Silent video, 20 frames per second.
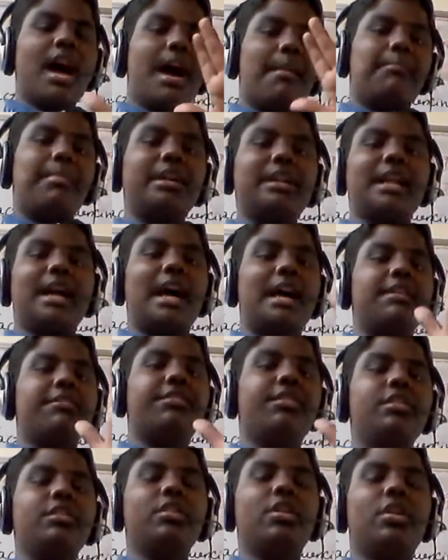But I
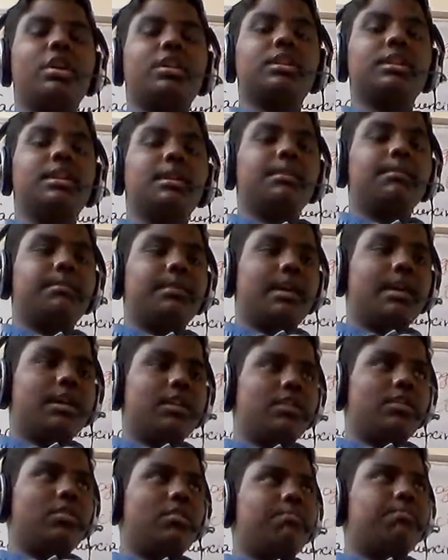will not
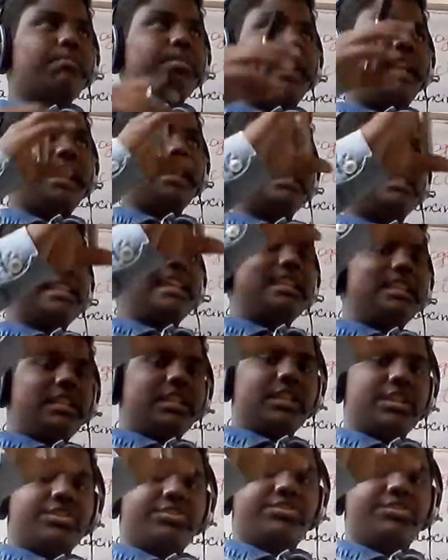place an
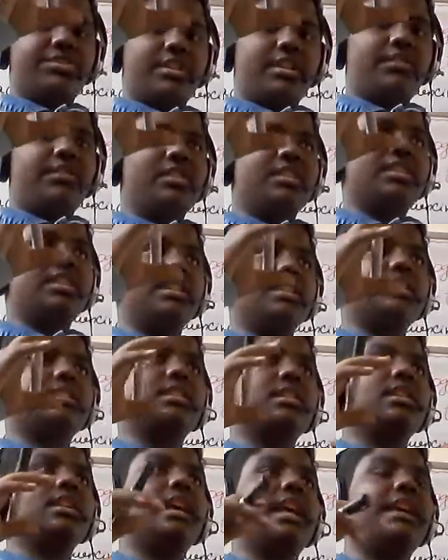industry which is
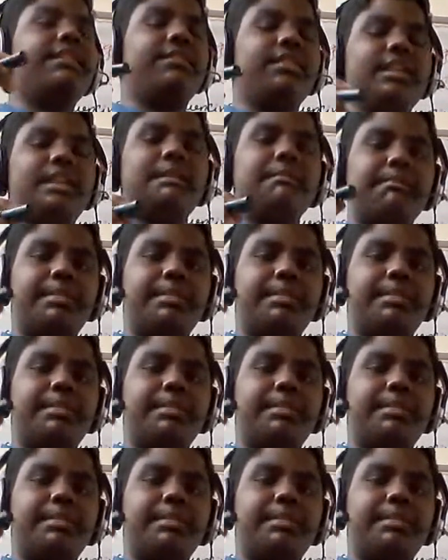heavy,